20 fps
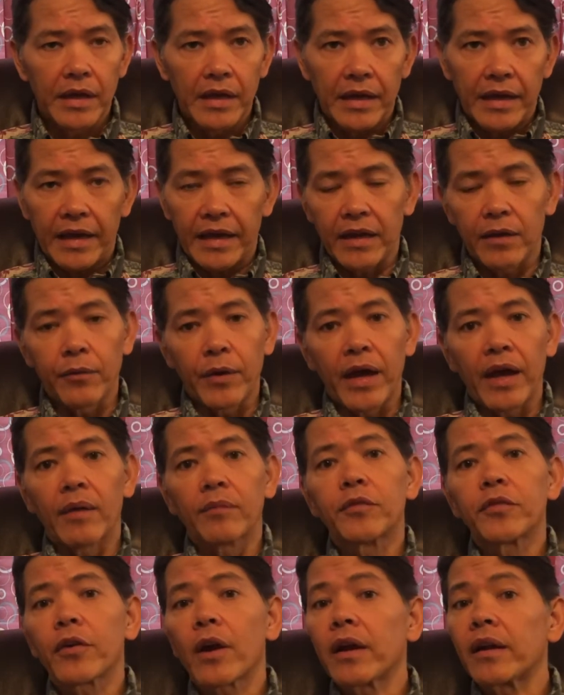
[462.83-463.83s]
anyway, I'm
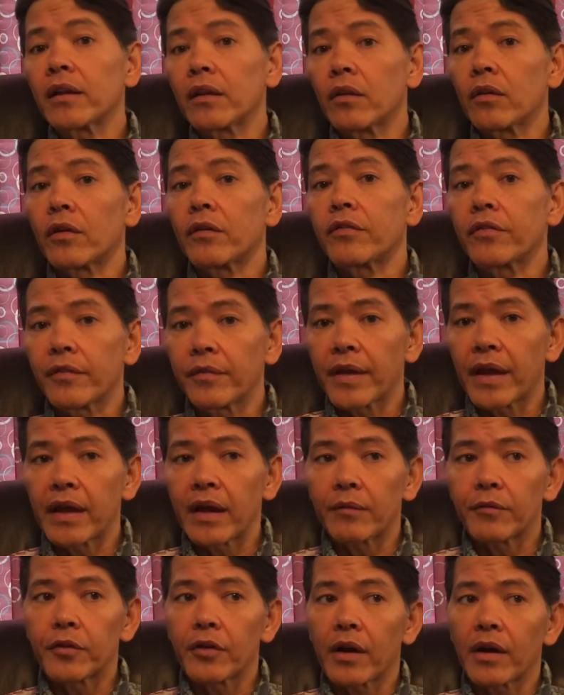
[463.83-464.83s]
trying to learn from that. I'm
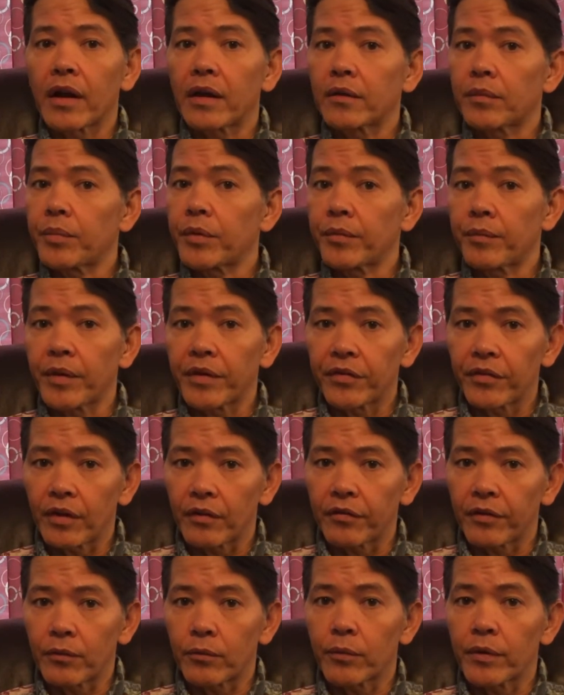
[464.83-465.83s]
trying not to put myself
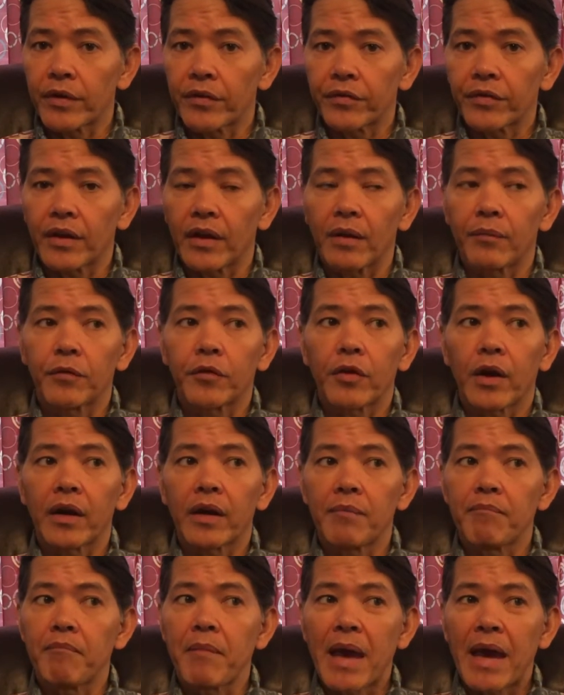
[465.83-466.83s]
at risk, and I'm trying to
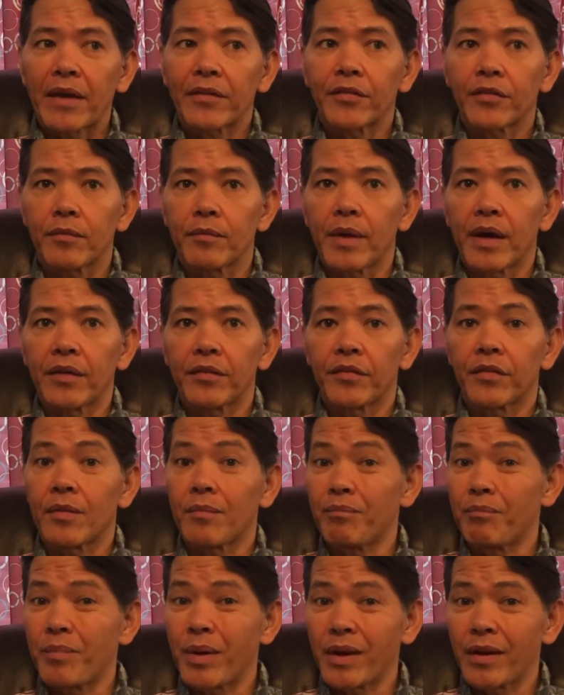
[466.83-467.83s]
maximize the
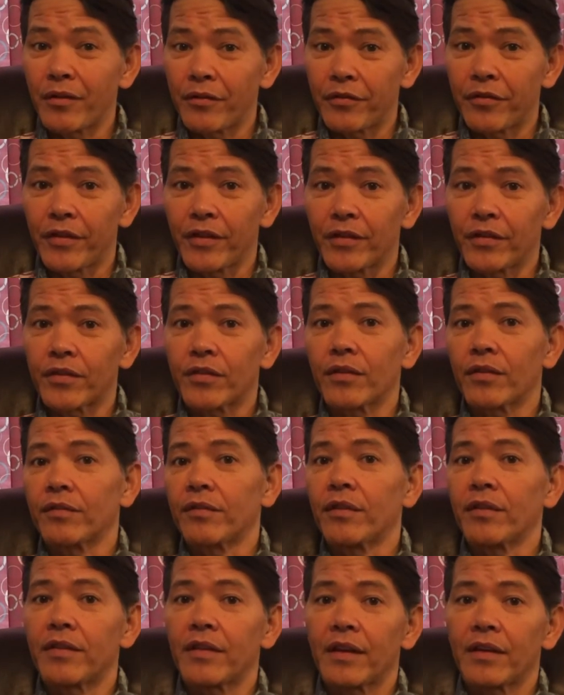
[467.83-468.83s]
benefits of the
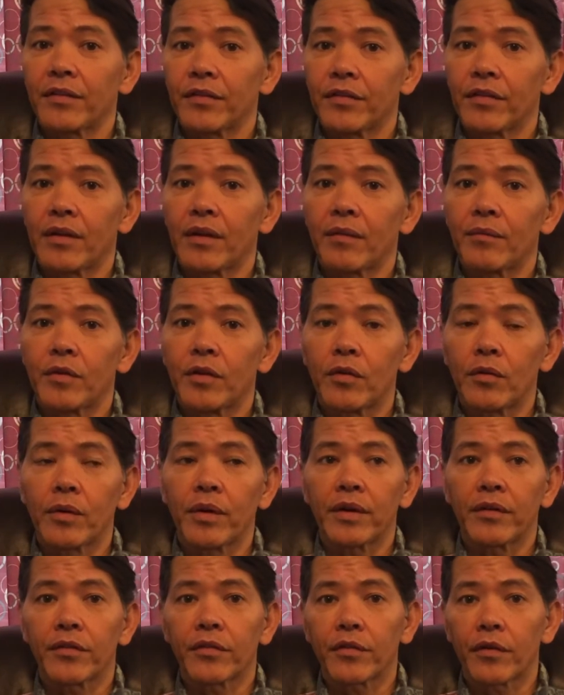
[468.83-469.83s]
things that I'm doing
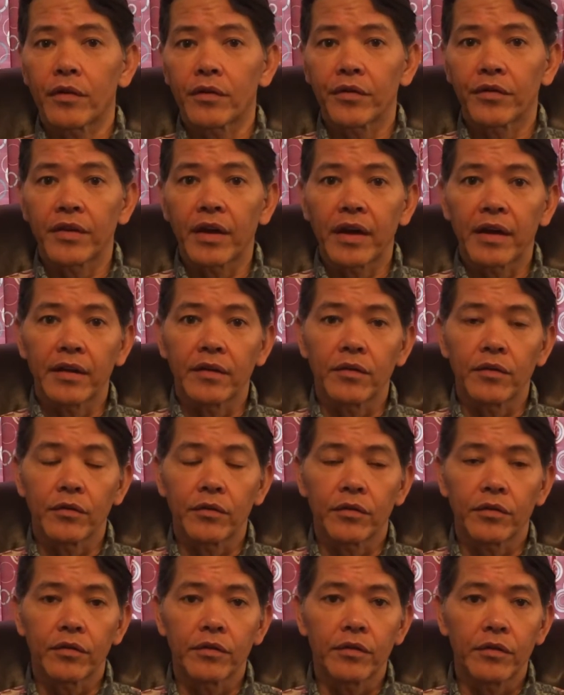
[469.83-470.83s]
as far as diet and
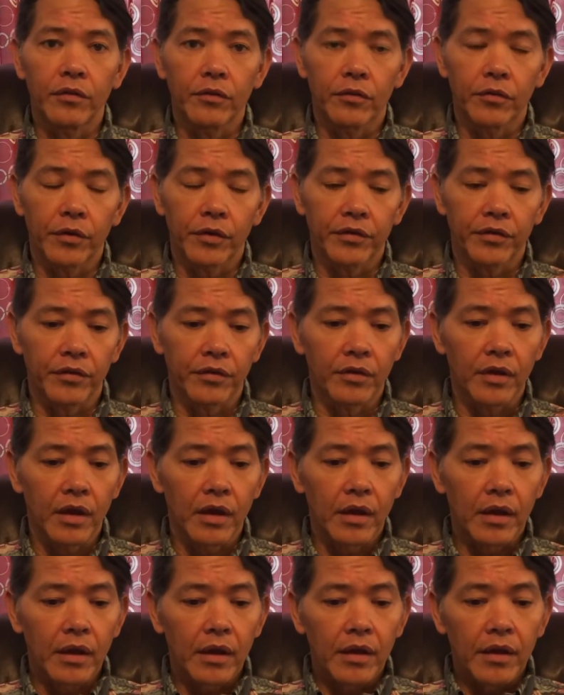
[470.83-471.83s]
nutrition.
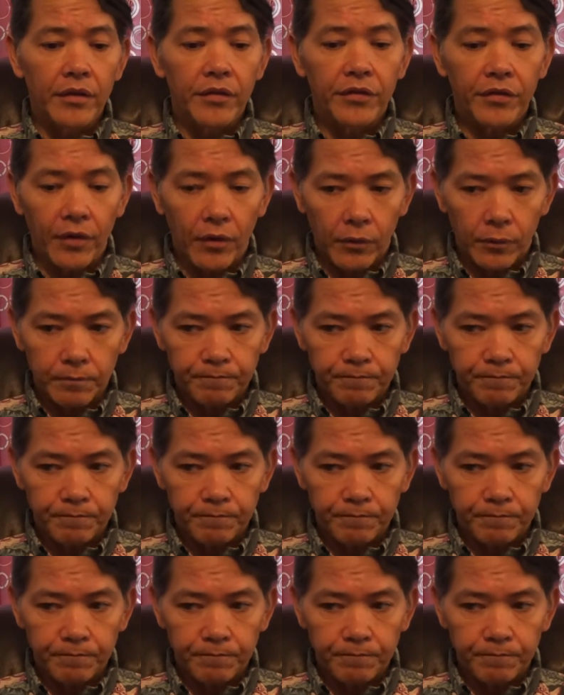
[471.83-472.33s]
So